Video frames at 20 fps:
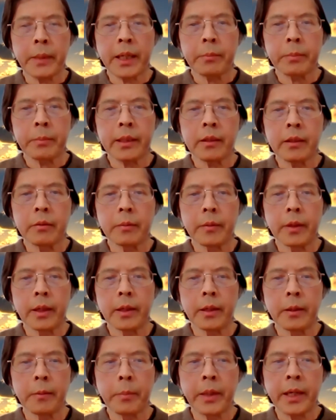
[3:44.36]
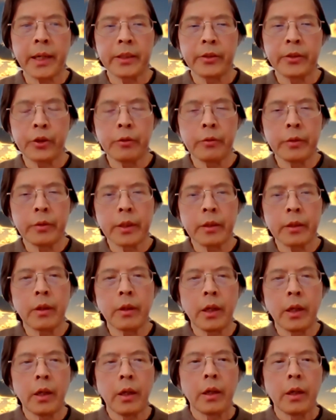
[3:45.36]
mapped out uh, by Juno
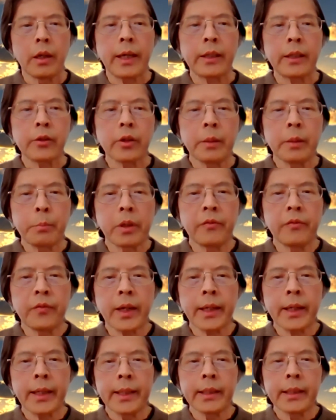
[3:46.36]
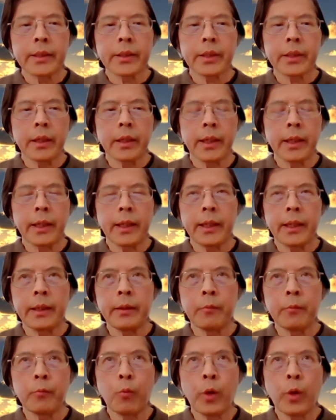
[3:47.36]
actually provides
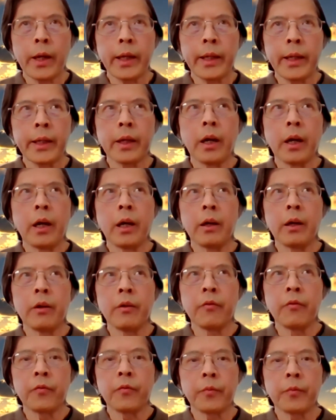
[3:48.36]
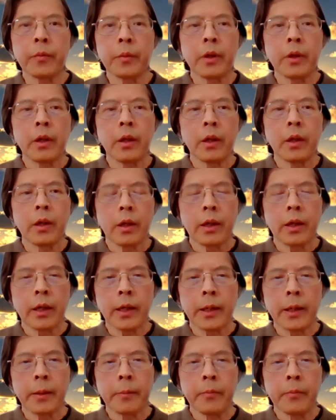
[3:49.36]
a way of
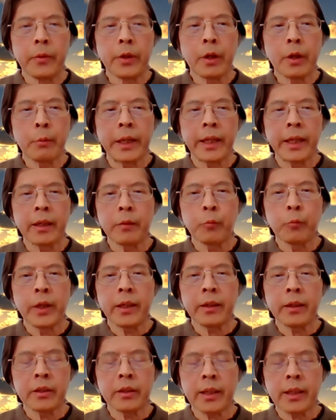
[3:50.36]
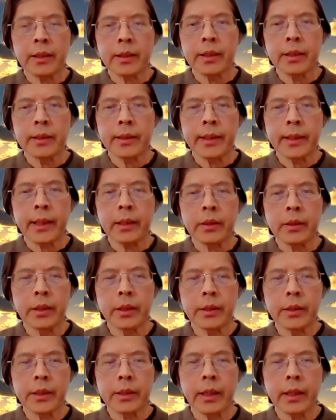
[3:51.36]
um, knowing where the dust is
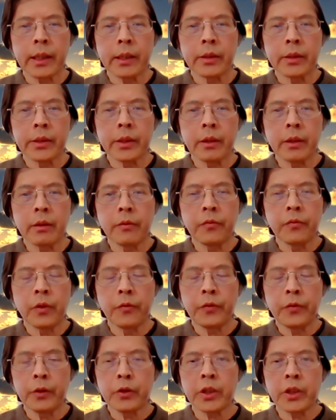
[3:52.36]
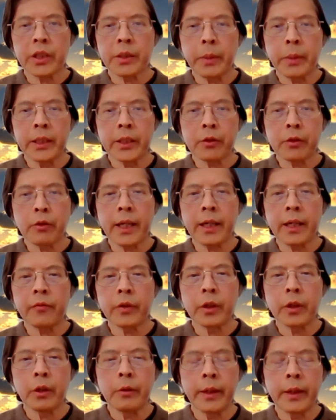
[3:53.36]
densest. And so for future spacecraft
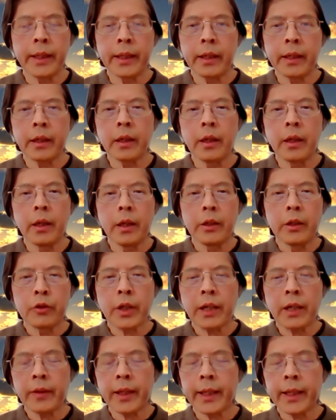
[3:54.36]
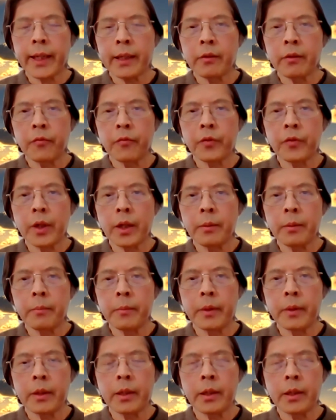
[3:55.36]
going, traveling out
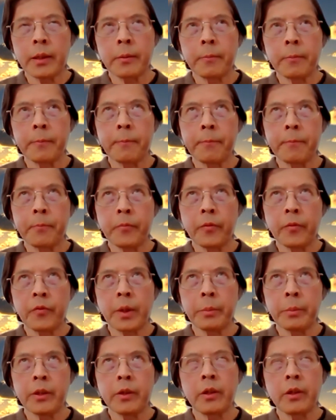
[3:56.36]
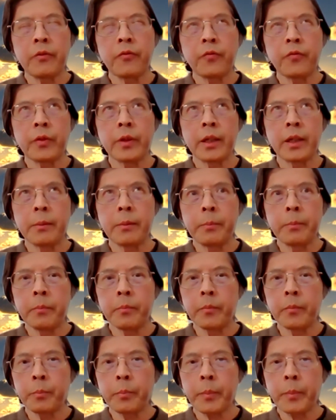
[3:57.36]
from, um, from the Earth, uh,
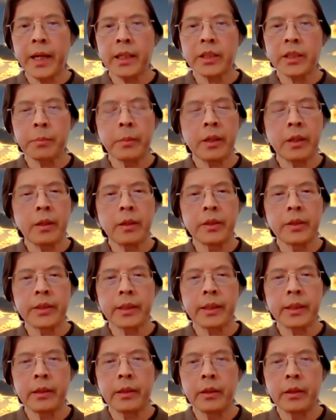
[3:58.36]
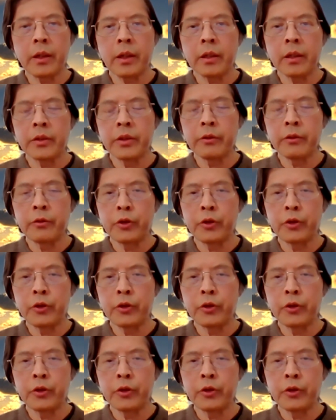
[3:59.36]
past Mars and onto